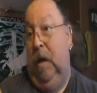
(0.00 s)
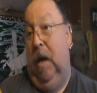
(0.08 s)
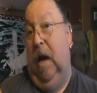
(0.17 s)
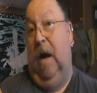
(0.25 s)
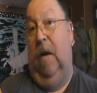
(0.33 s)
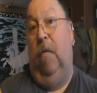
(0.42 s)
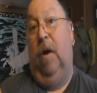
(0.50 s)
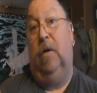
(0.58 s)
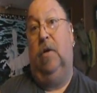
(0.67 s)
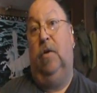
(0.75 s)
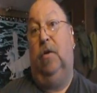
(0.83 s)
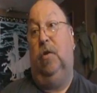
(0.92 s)
And I
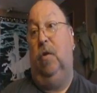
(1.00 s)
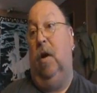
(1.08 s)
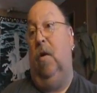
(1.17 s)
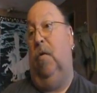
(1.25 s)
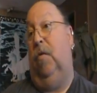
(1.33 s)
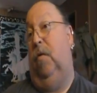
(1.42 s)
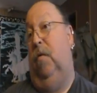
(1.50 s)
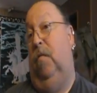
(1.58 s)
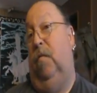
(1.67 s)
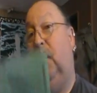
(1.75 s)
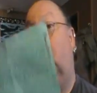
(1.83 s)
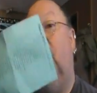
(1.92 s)
watched her struggle
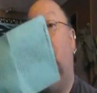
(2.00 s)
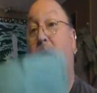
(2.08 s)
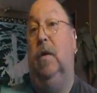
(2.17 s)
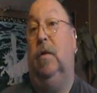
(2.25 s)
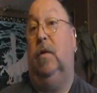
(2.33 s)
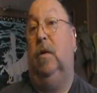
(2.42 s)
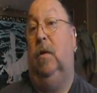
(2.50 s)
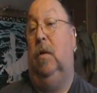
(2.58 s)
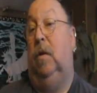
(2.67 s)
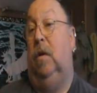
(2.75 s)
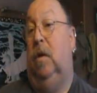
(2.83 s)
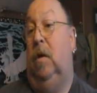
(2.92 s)
for this.
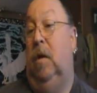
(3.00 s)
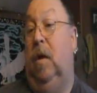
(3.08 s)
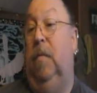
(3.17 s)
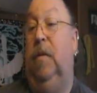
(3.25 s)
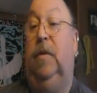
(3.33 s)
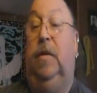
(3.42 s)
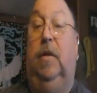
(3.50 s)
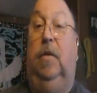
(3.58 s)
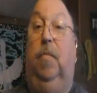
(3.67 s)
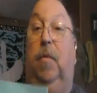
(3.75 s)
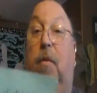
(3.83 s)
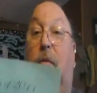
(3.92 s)
Oh, this is
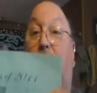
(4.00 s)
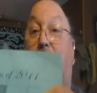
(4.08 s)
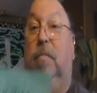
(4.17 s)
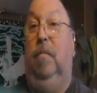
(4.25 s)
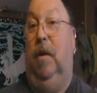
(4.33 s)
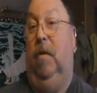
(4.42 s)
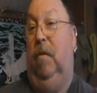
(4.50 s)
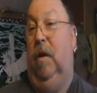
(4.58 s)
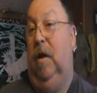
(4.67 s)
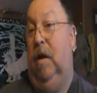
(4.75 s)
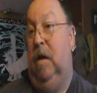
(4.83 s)
just the program, by the way.